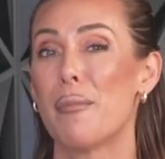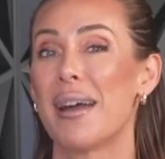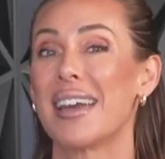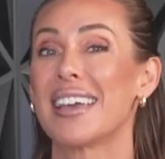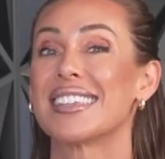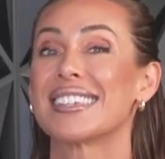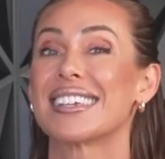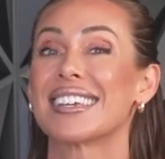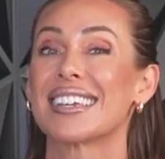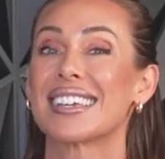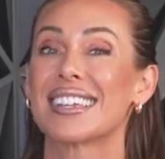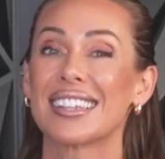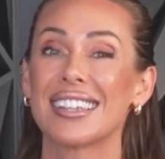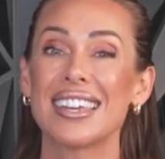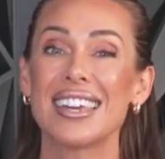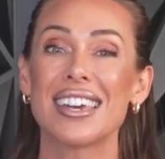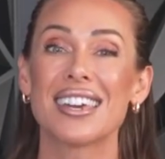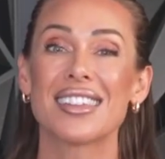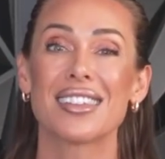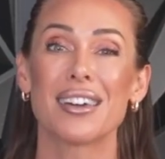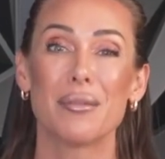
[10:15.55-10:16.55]
makes it
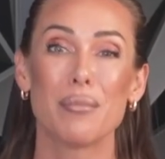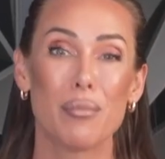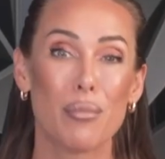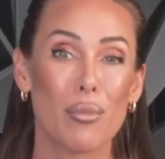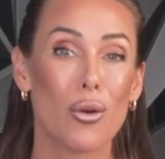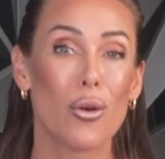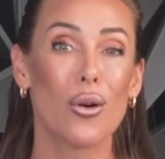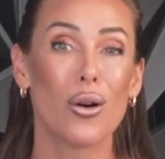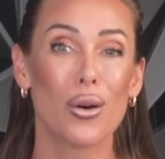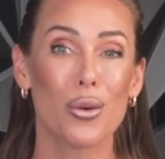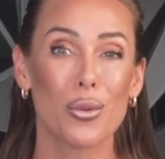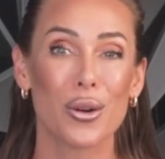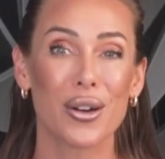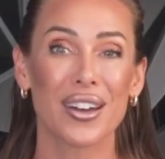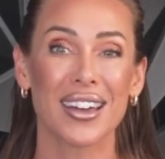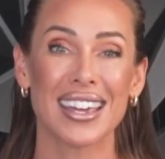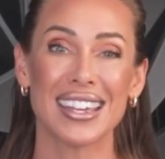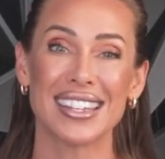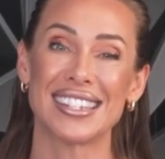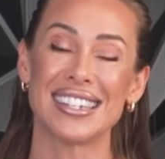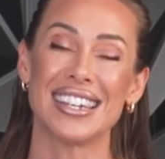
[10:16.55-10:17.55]
clear that more
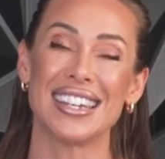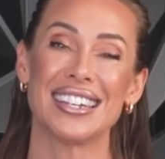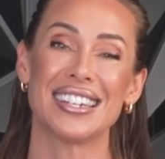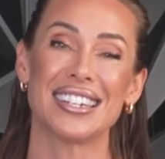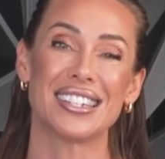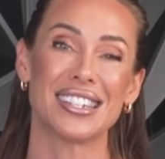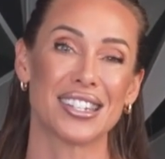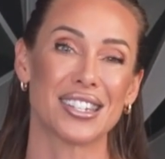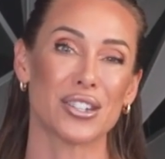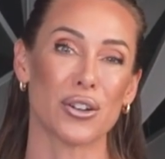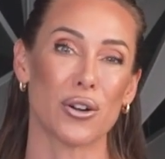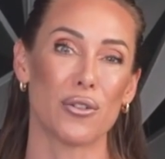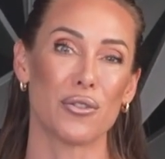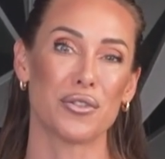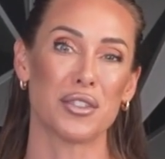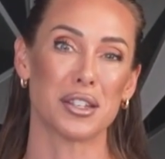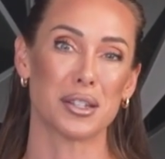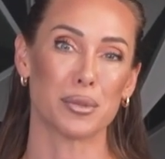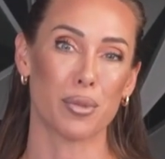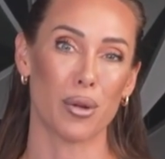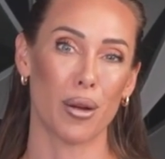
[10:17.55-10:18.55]
work is needed to solve
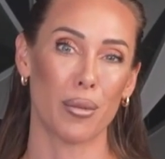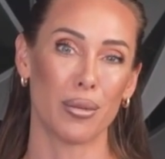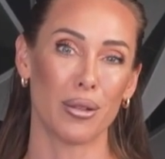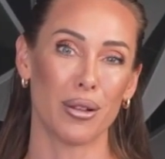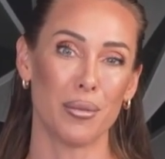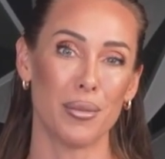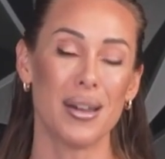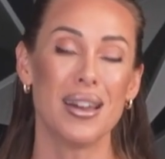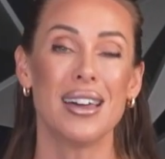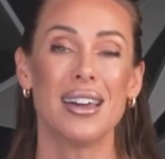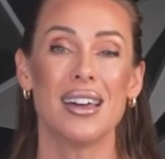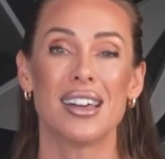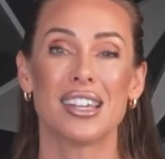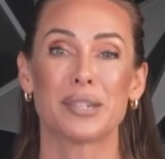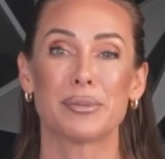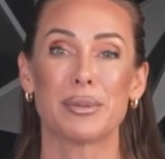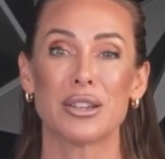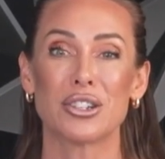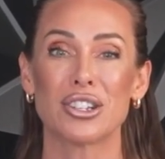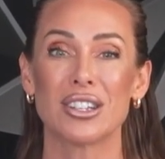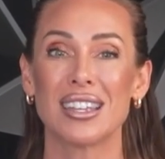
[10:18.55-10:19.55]
this problem,
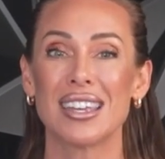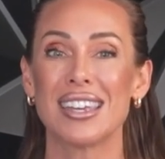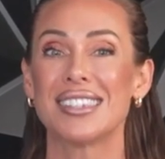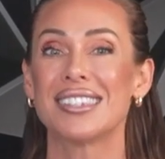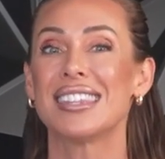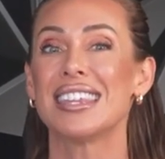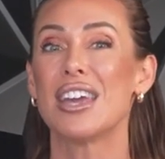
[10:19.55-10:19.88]
especially as